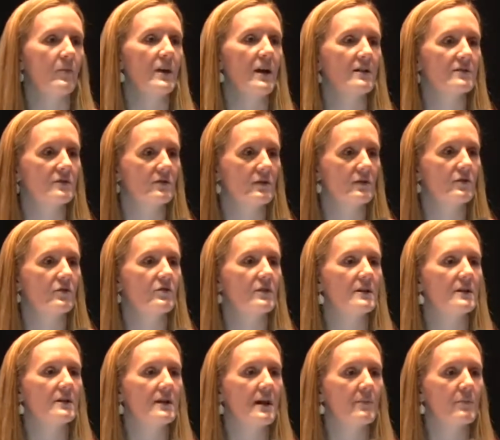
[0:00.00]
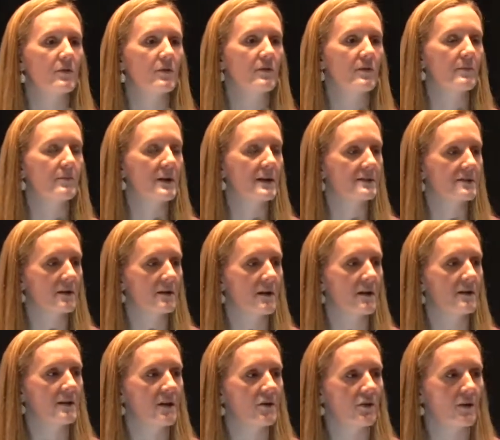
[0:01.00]
We also included a number based on
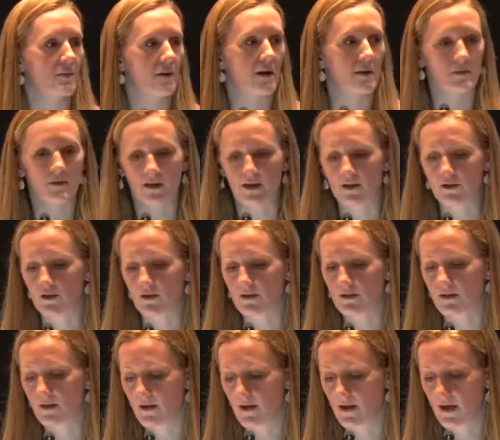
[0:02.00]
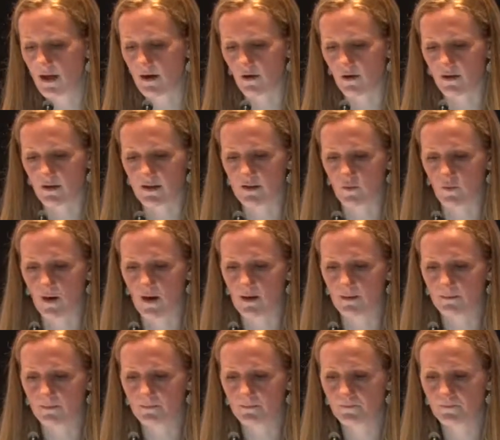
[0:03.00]
unhealthy populations here as well.